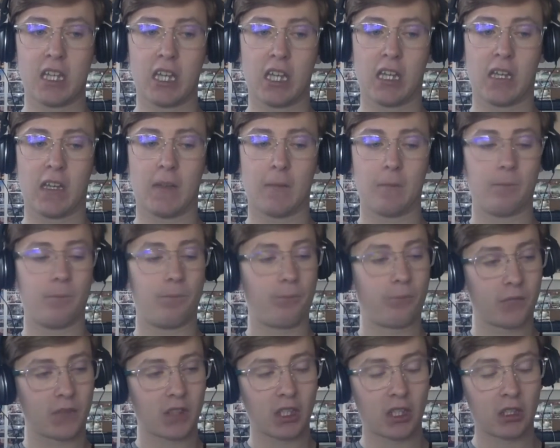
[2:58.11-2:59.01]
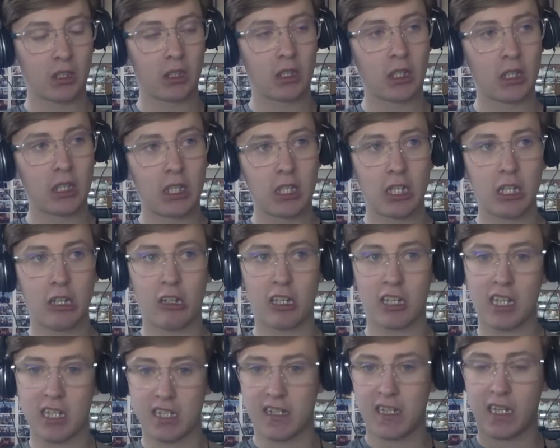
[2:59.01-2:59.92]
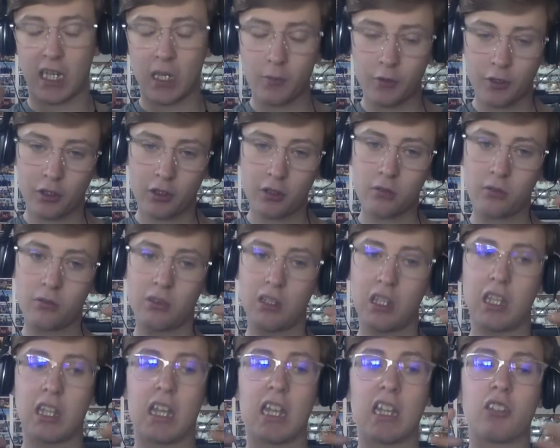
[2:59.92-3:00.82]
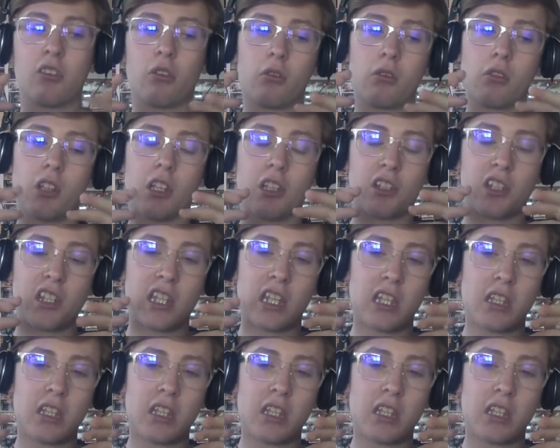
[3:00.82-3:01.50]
arms on, and he has all those,